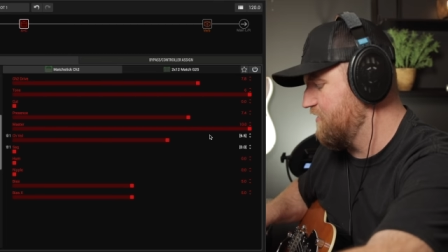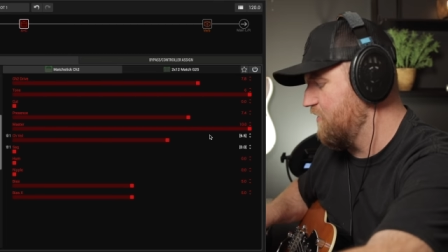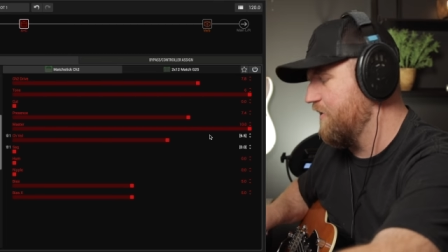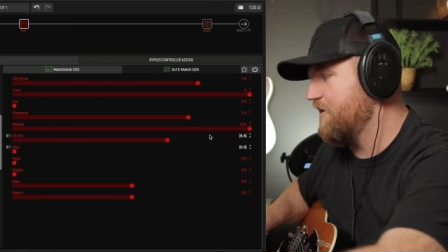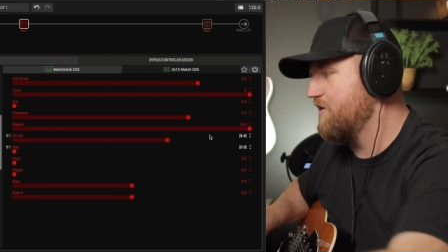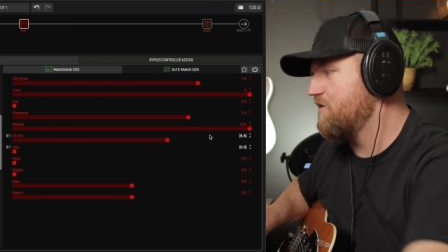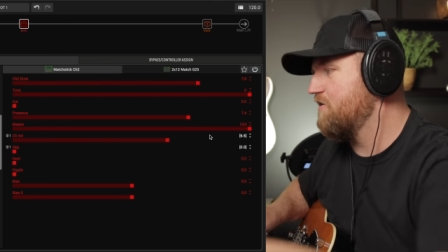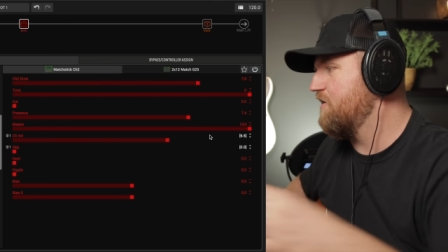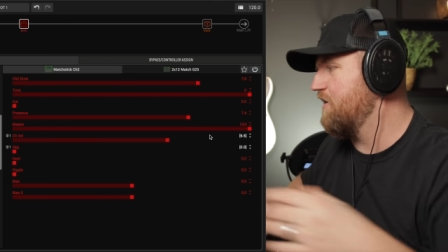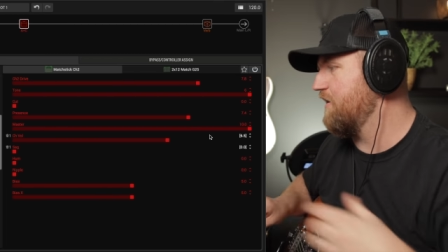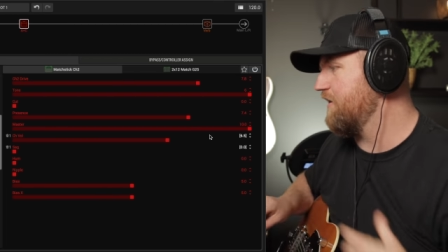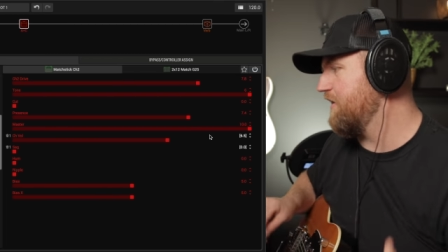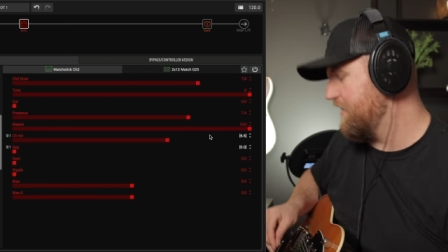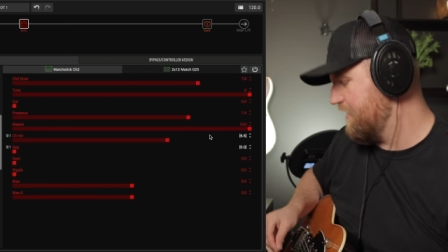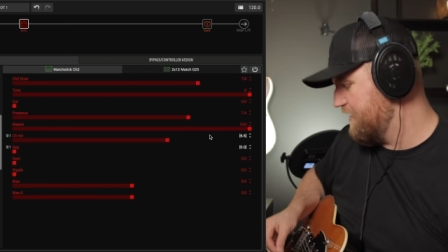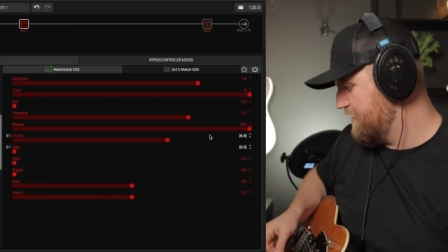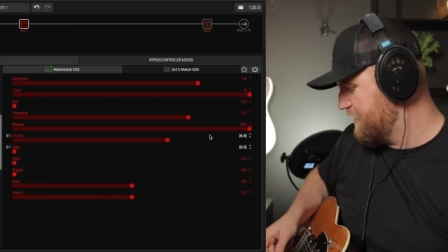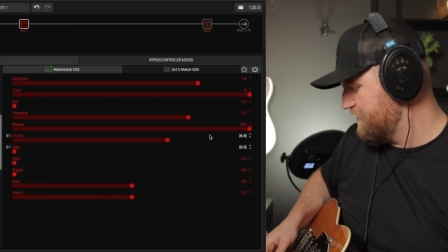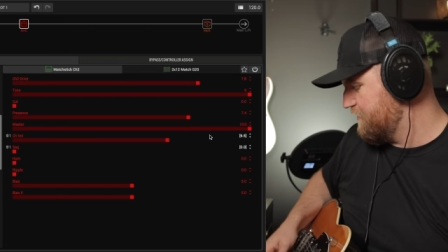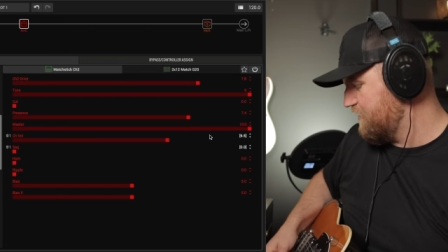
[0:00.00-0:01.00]
So here
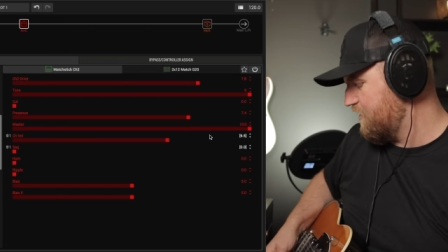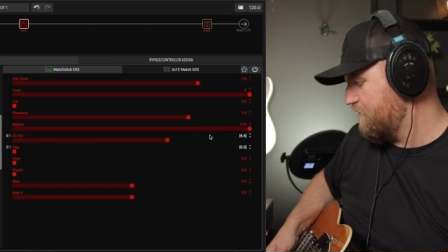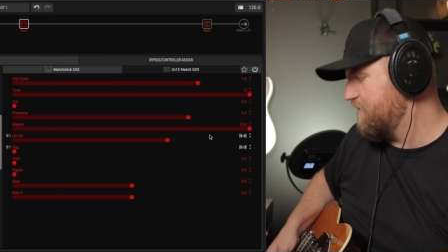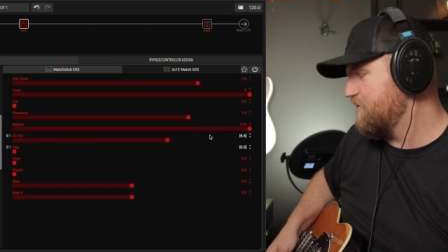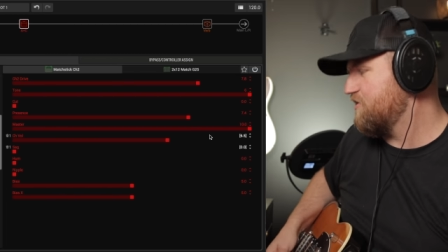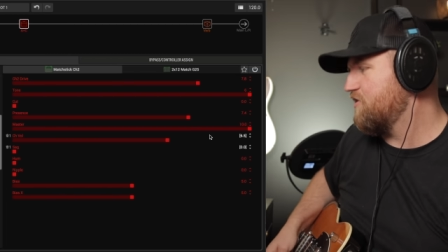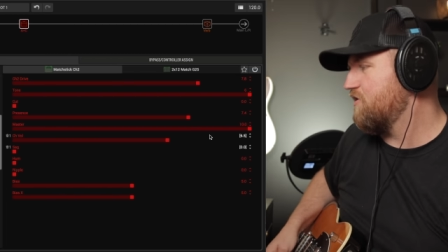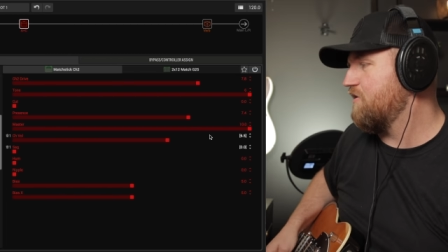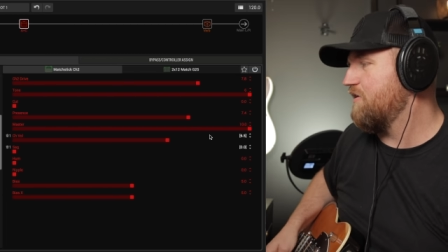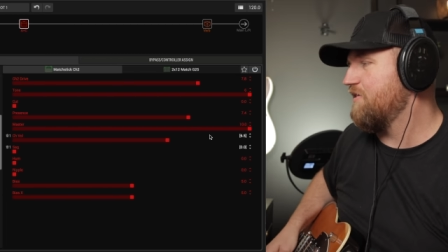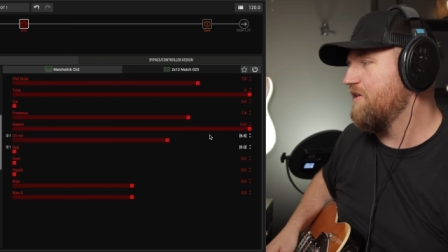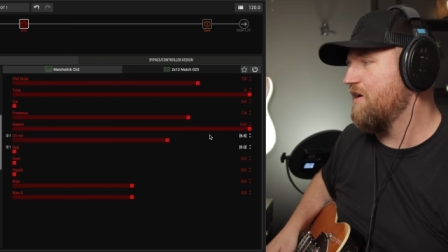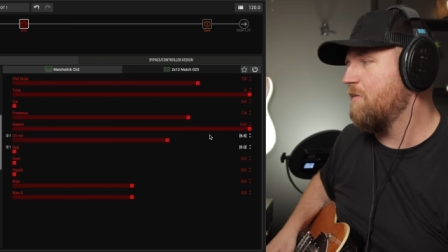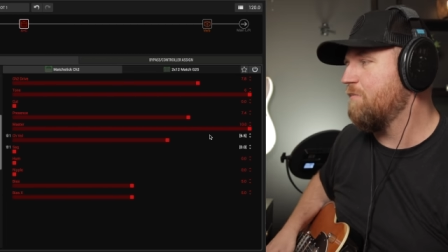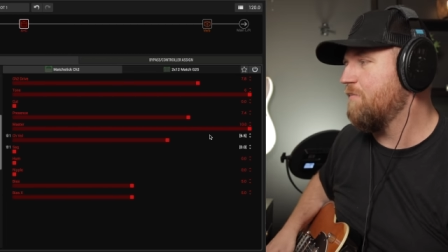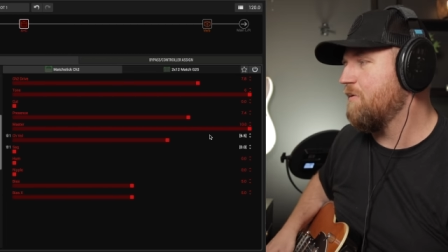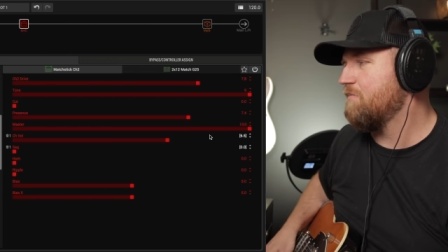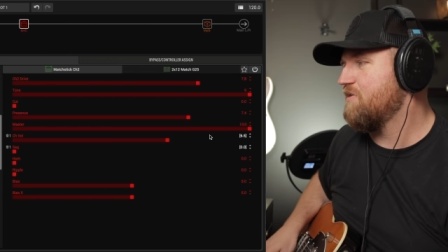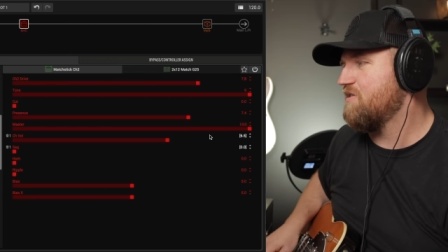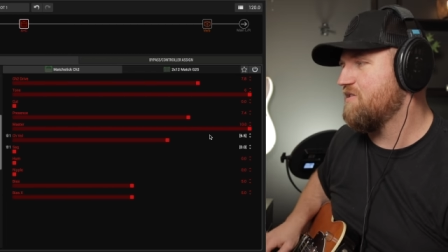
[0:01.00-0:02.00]
again is our original and then I'll
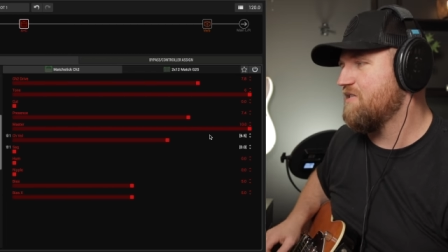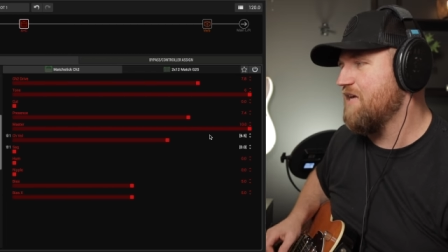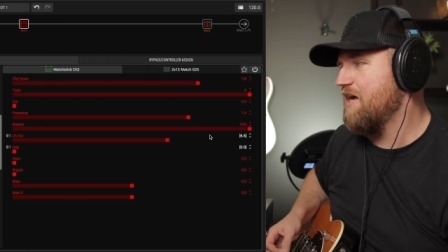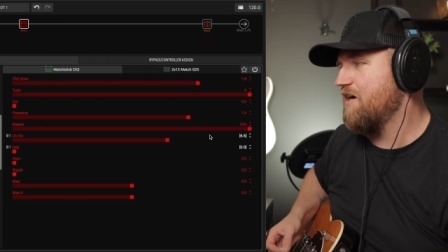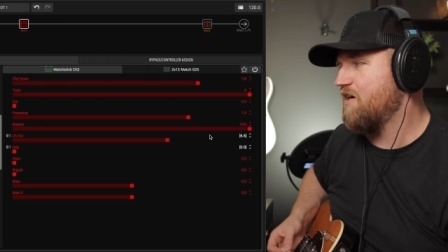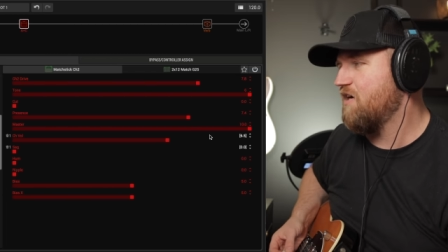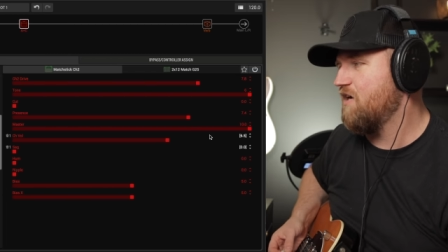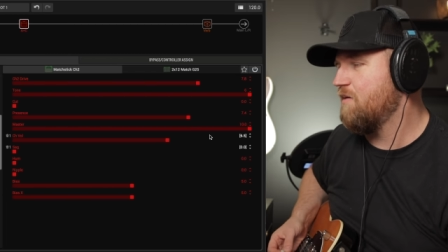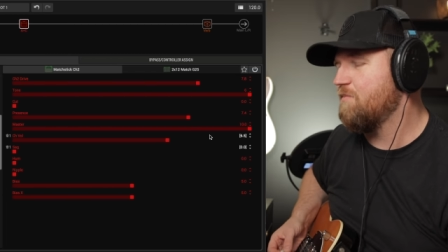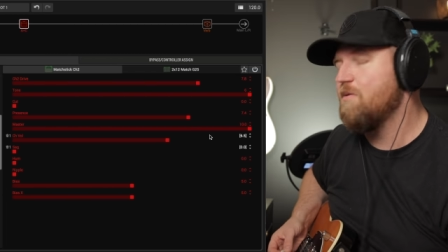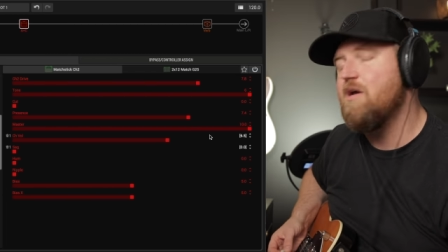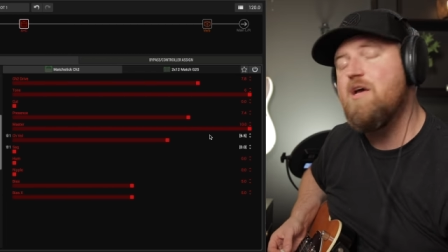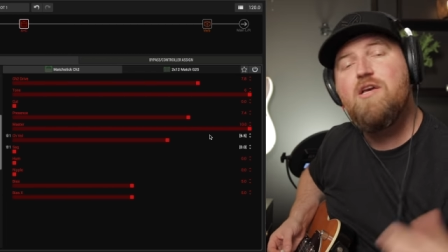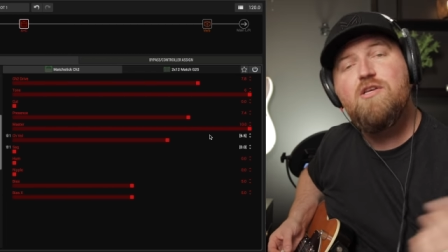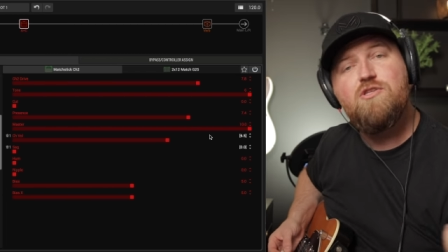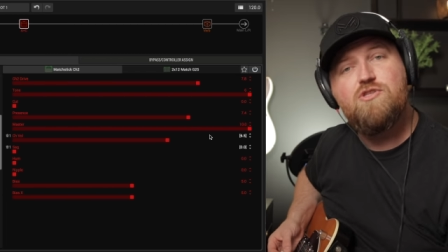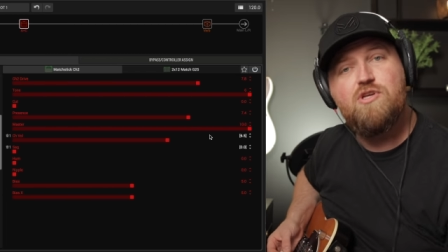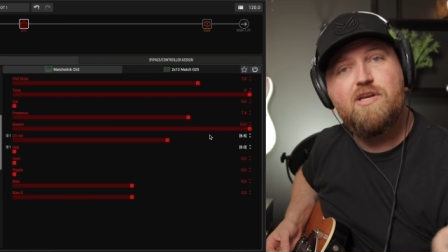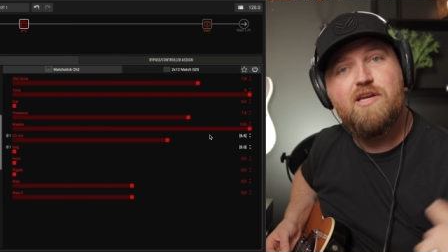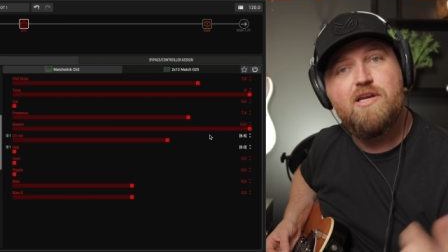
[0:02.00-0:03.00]
bump the sag up
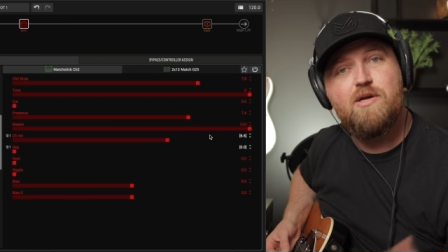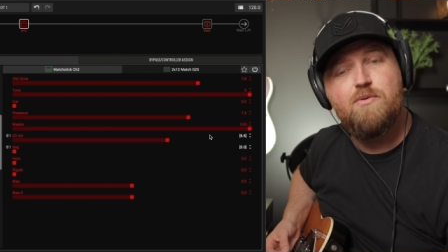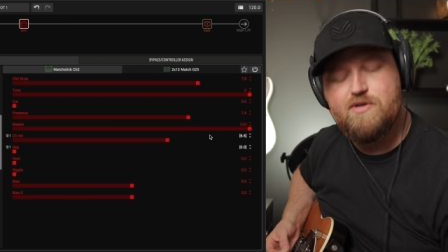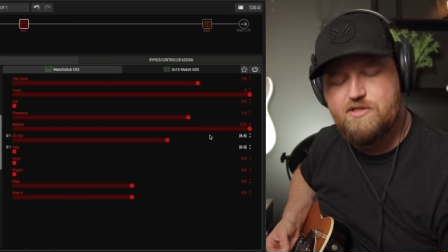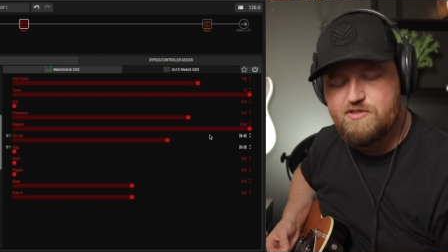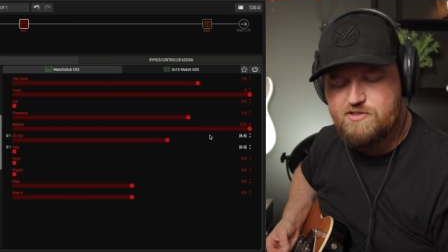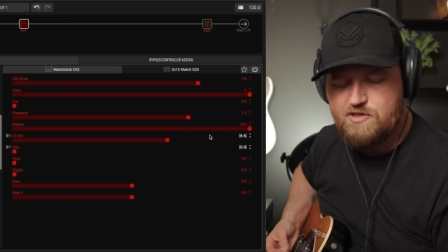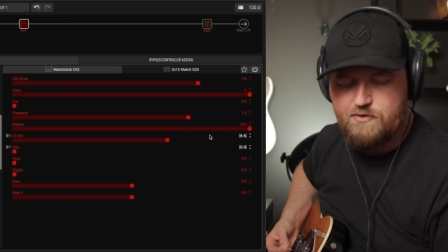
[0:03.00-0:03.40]
so you can hear what it's